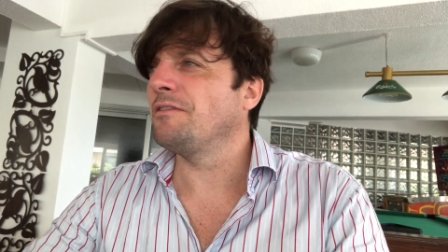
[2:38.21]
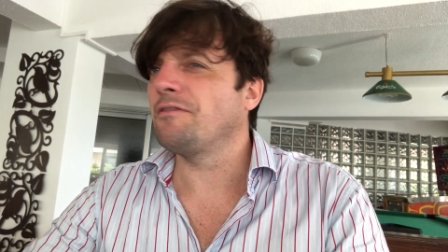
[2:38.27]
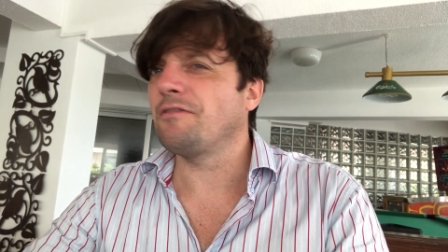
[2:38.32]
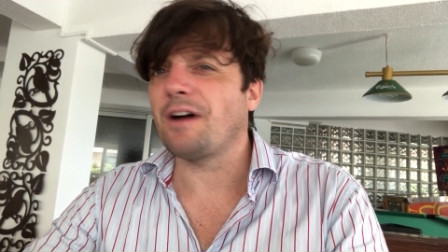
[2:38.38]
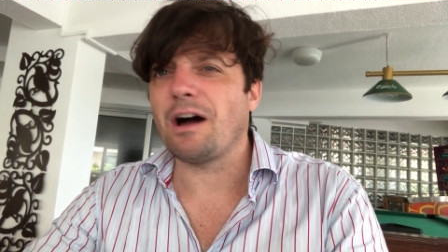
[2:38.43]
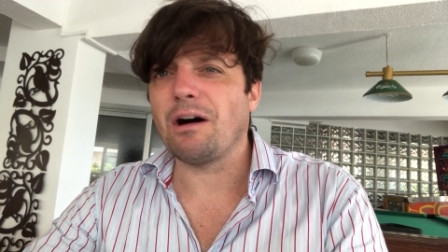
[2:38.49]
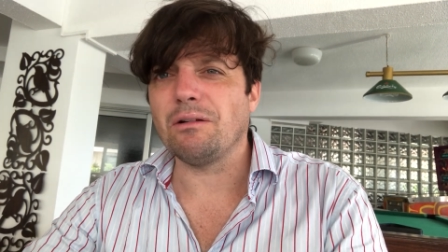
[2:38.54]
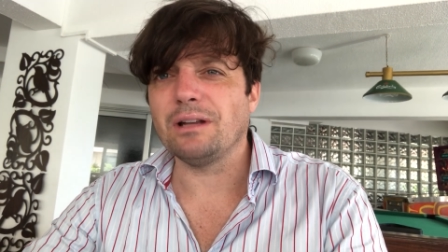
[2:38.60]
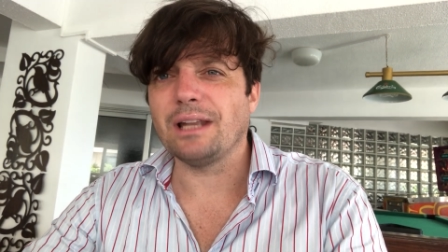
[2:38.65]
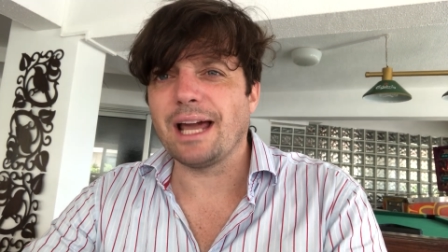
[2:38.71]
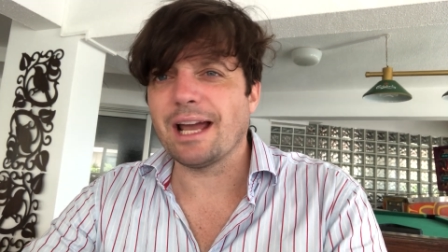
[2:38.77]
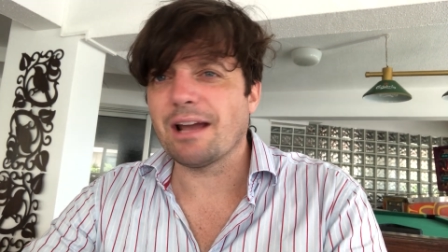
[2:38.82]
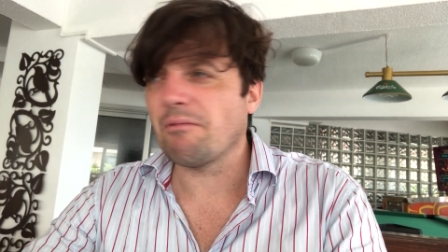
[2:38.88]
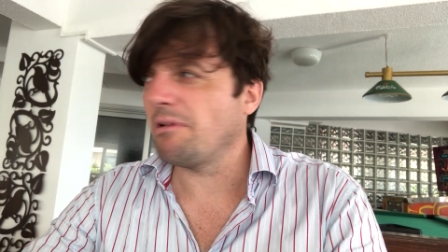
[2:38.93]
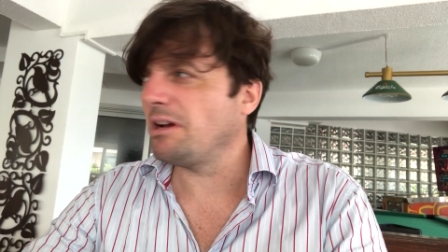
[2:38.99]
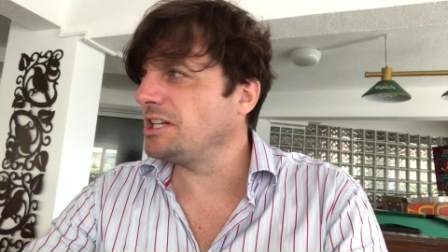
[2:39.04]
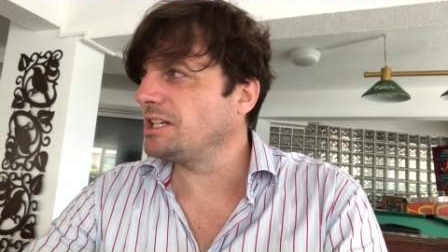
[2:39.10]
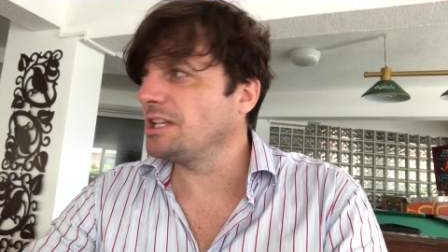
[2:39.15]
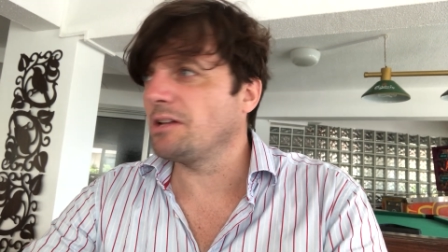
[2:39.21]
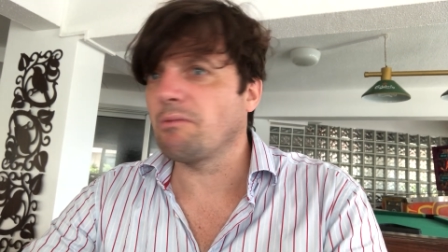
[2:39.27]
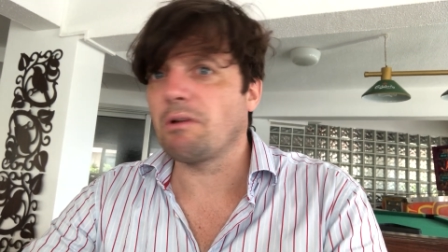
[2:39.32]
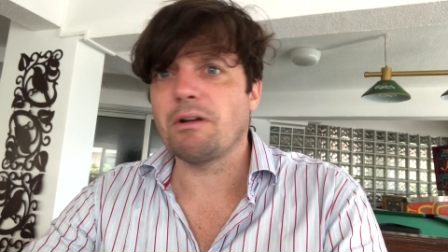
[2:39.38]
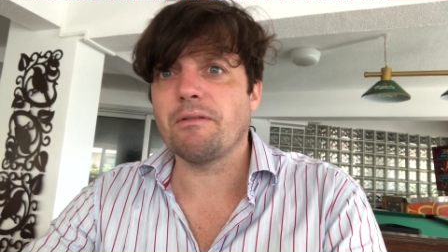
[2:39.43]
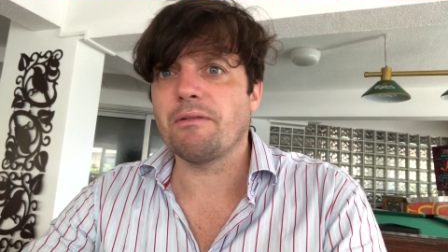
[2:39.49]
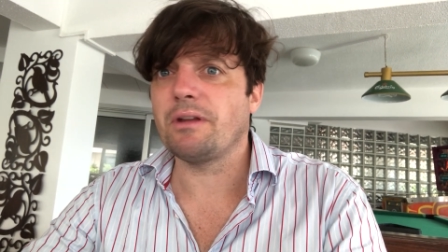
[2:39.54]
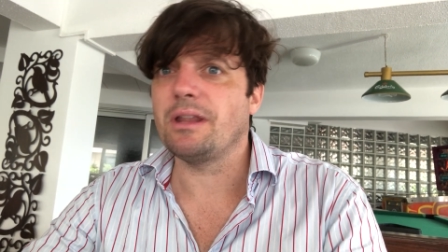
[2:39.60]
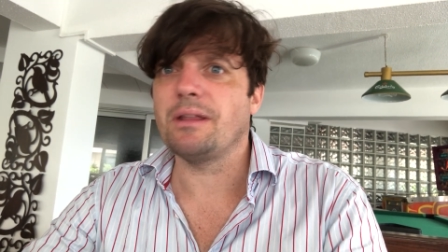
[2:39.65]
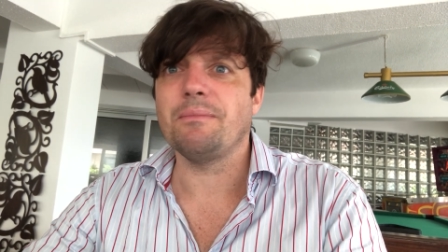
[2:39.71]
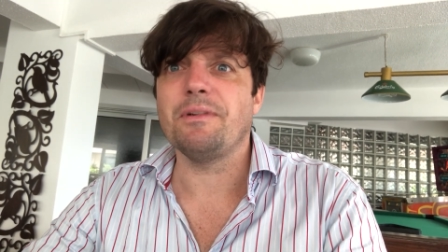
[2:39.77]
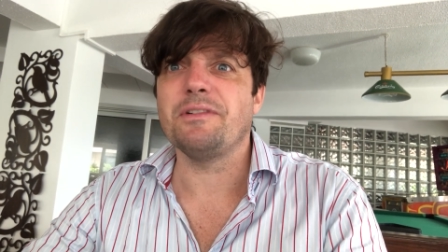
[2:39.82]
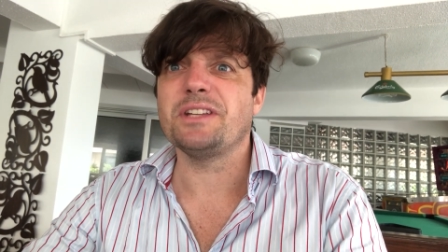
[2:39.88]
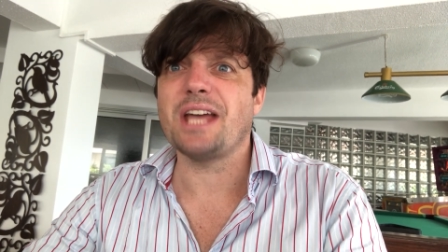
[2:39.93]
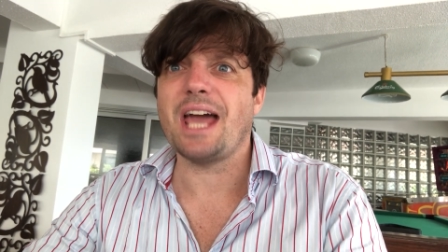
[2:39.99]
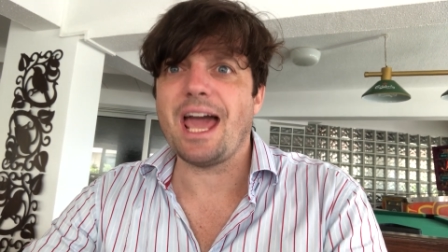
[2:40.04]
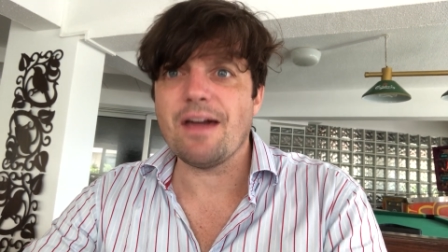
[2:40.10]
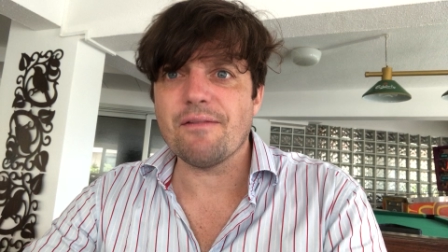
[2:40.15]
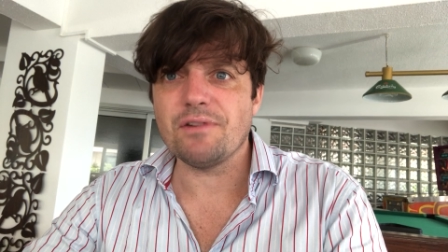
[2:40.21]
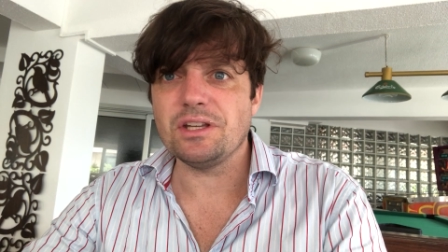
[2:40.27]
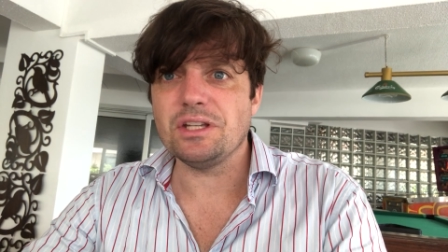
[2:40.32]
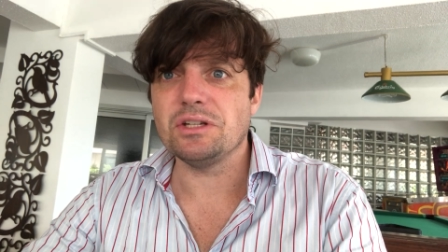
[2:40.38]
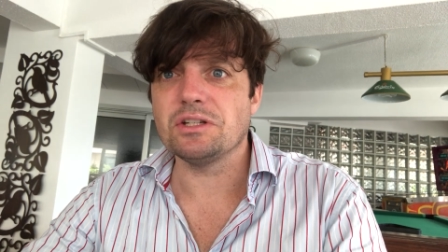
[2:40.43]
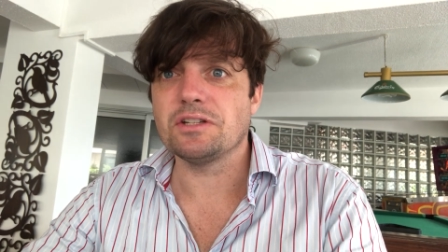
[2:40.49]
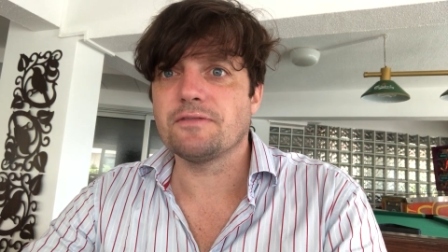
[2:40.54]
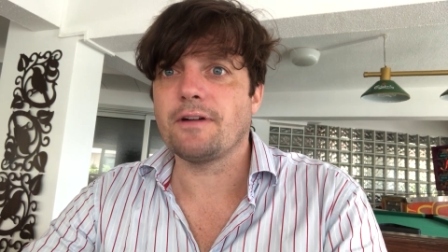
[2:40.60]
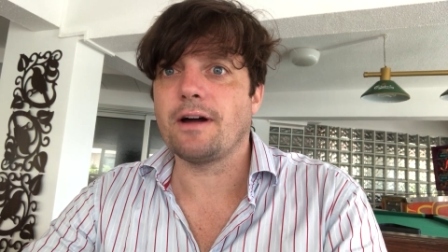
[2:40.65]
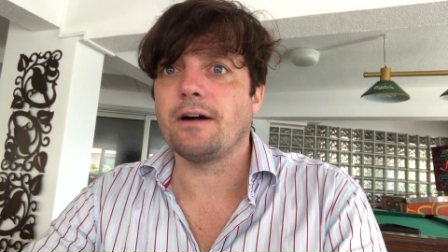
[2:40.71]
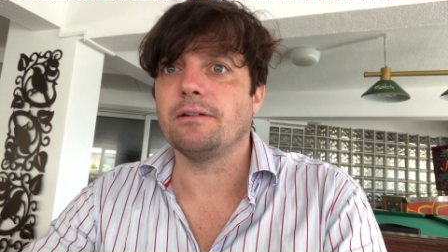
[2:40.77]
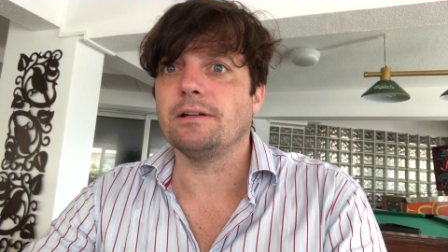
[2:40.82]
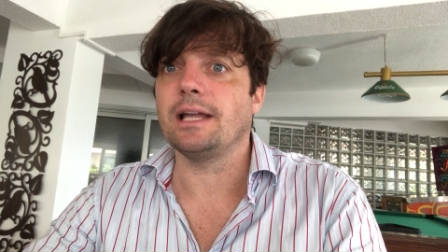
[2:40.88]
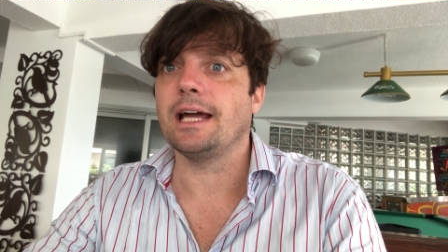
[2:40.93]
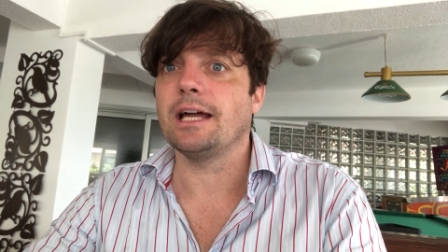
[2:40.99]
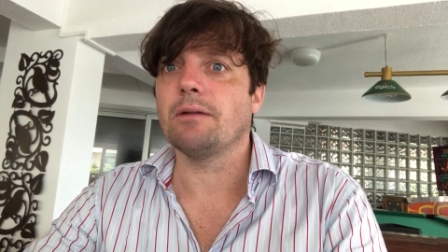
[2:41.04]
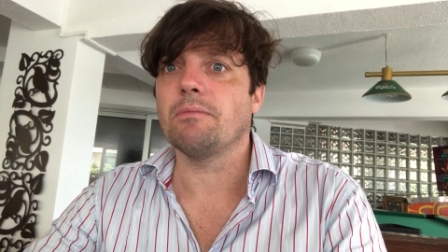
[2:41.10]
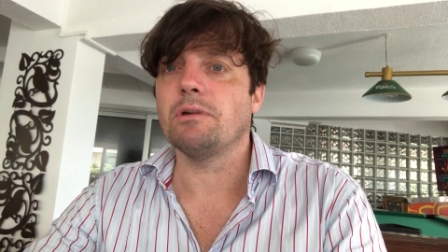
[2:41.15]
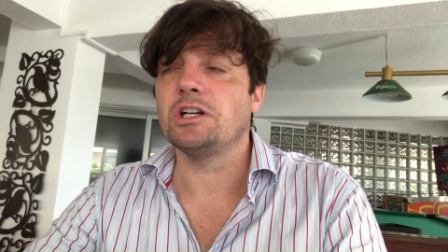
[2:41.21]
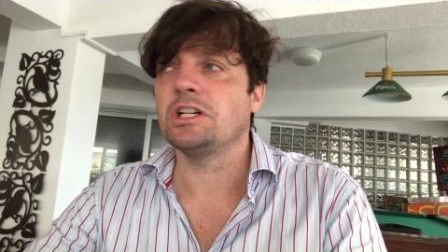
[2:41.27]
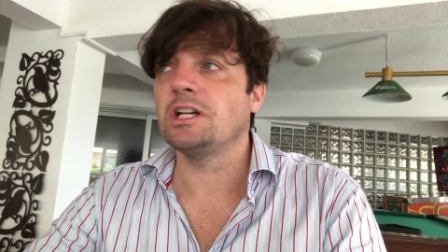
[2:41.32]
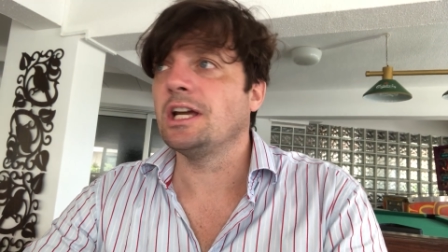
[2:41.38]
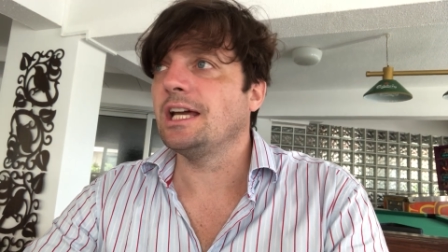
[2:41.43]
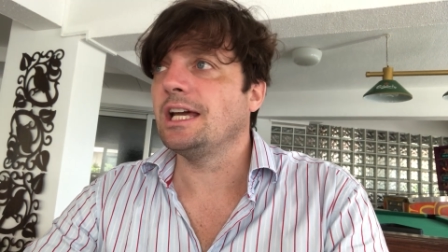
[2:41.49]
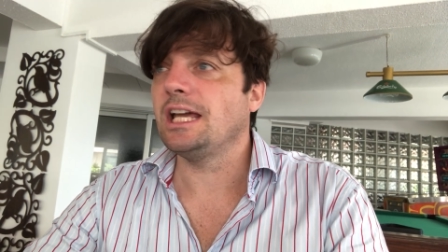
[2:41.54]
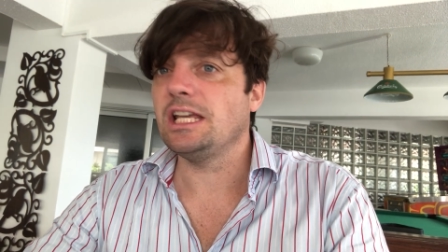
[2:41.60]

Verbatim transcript: foul language, and when one of them has ever used foul language,